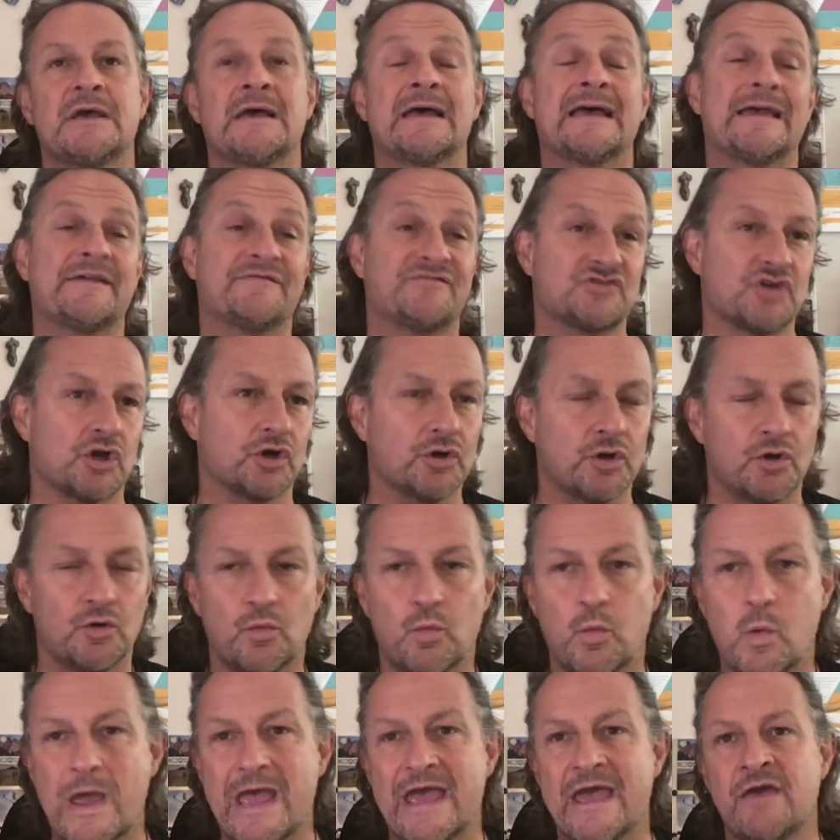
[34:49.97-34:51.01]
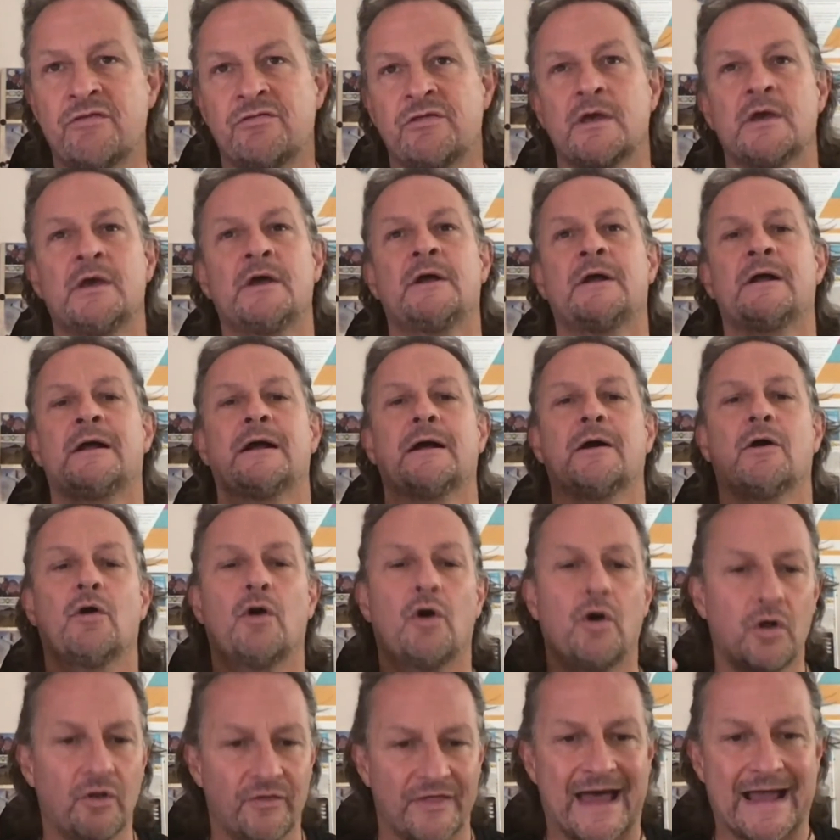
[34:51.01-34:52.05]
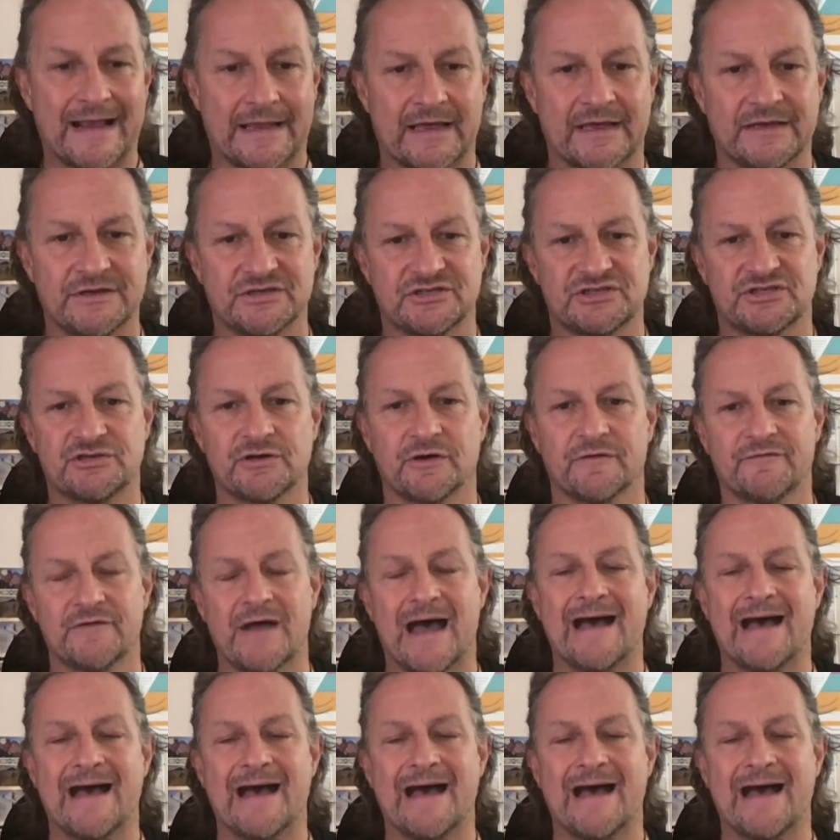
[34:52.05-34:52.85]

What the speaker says: if so, who with, all that kind of stuff.